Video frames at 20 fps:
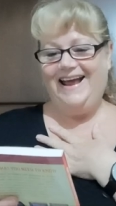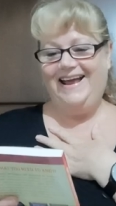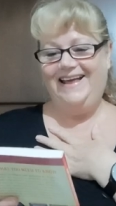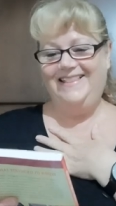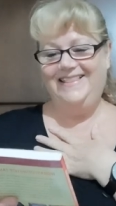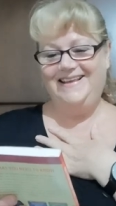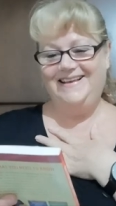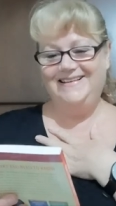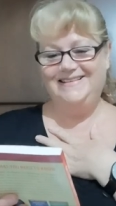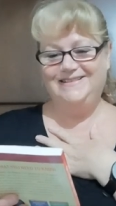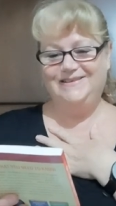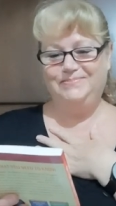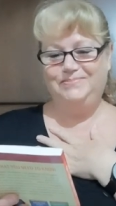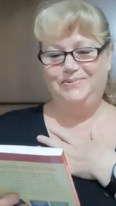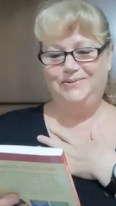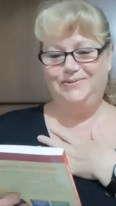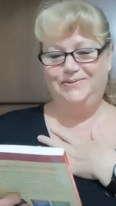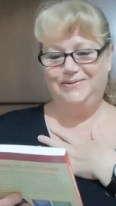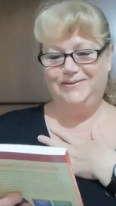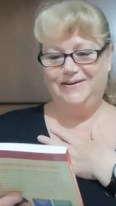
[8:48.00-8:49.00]
and there's a
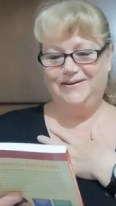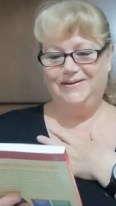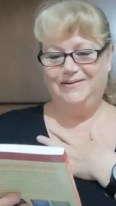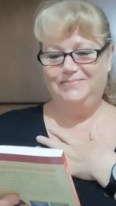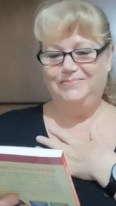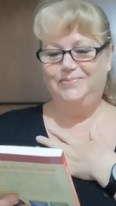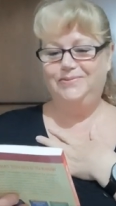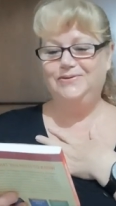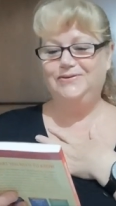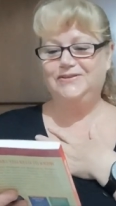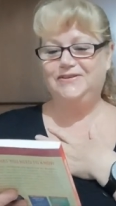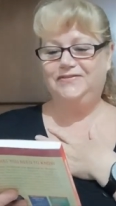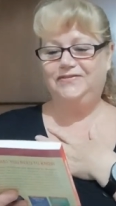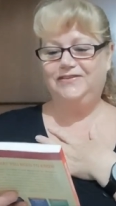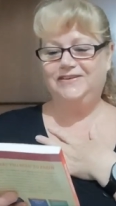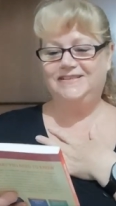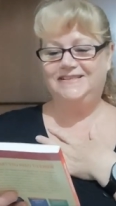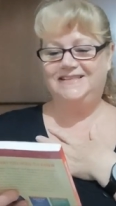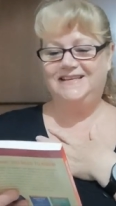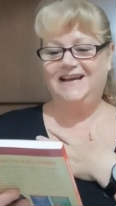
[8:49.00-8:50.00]
book Books
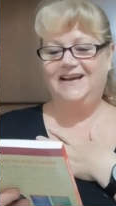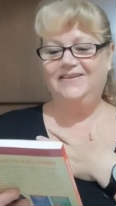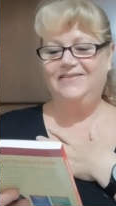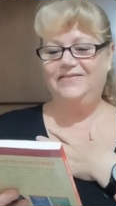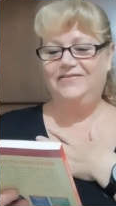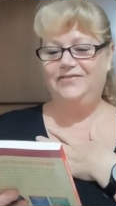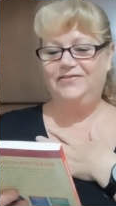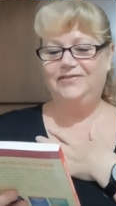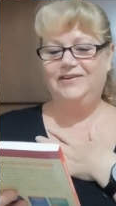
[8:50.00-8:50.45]
for Self